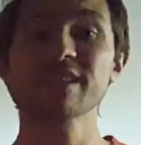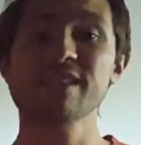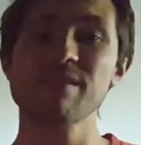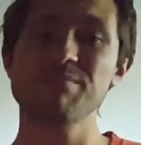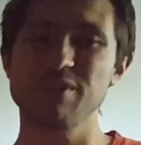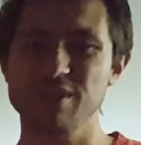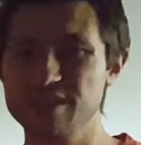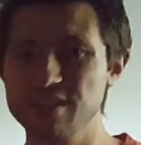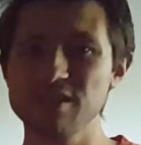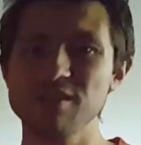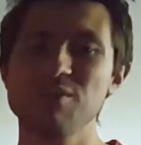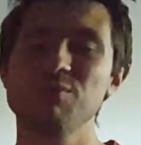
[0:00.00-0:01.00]
example,
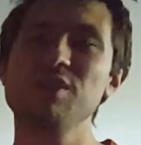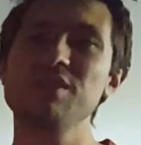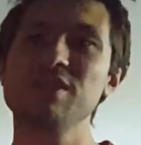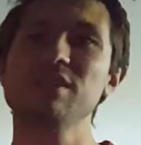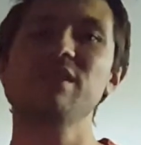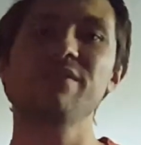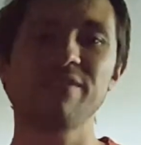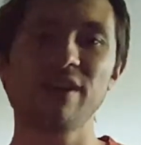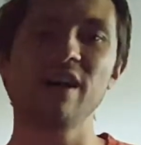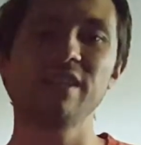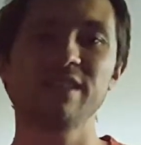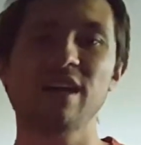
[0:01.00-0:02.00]
C wants it
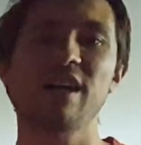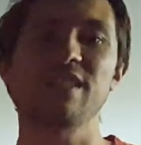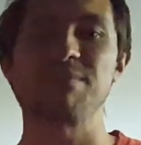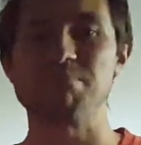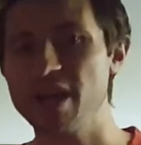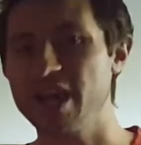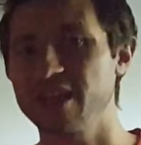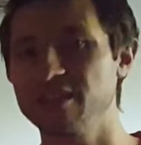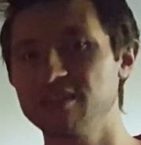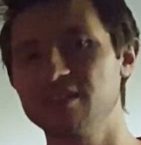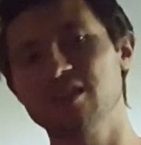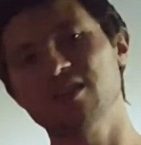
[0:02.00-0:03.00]
defined as
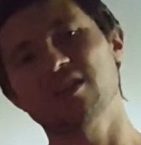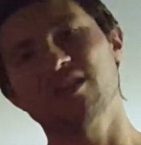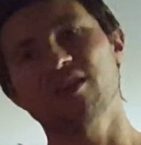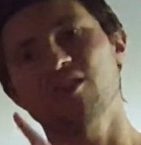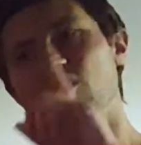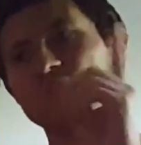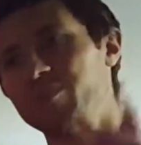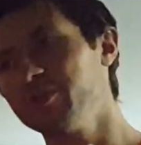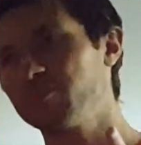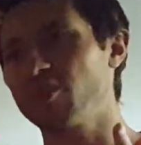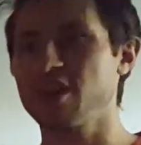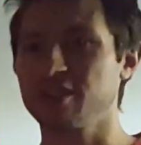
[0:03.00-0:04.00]
main, open
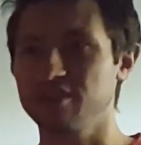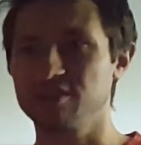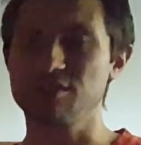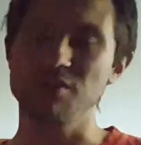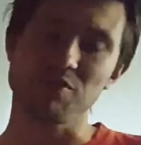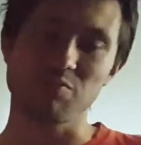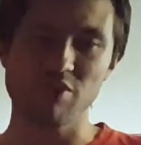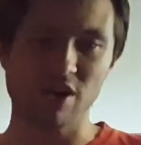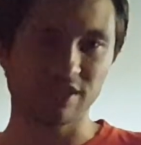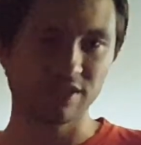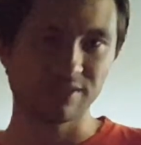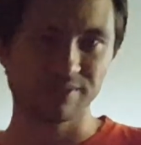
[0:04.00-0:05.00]
bracket, close bracket.